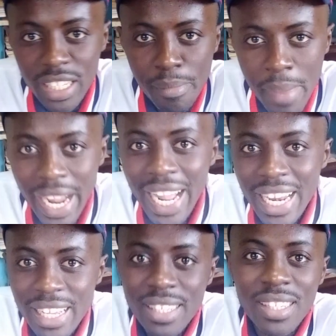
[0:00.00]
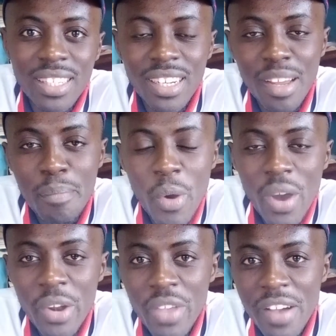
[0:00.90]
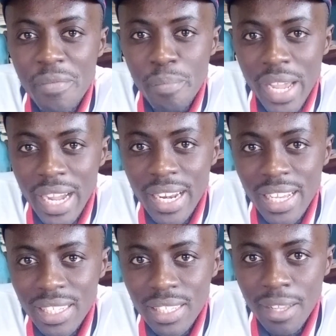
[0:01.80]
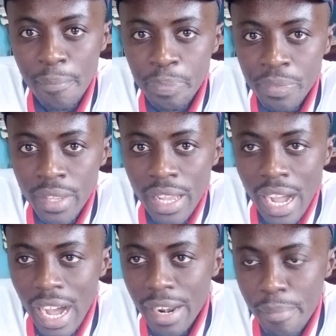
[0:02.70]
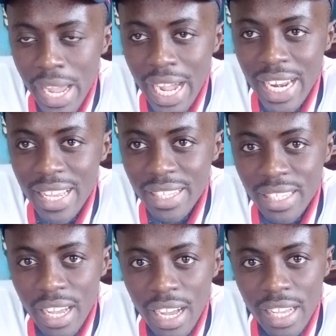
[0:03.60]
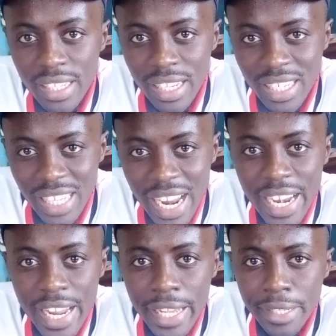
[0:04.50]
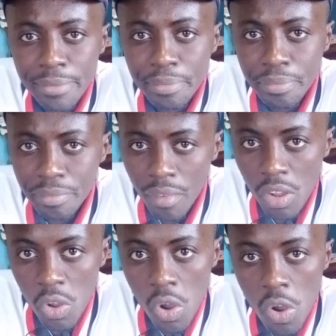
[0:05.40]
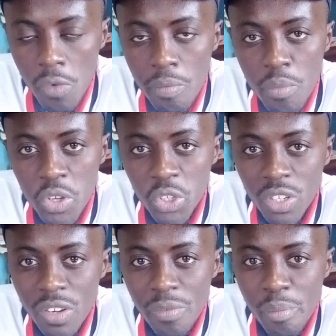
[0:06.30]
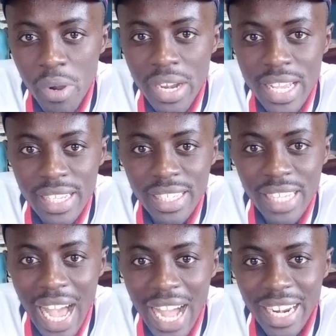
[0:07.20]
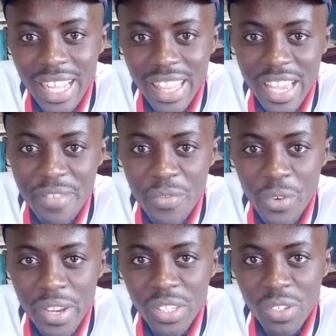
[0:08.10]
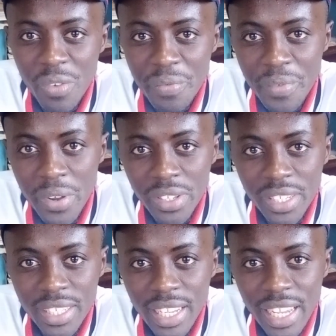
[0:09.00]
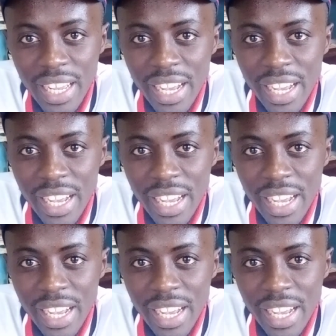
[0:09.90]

is mechanics. Number 1, we have mechanics. And mechanics is the study of motion of bodies under the influence of force.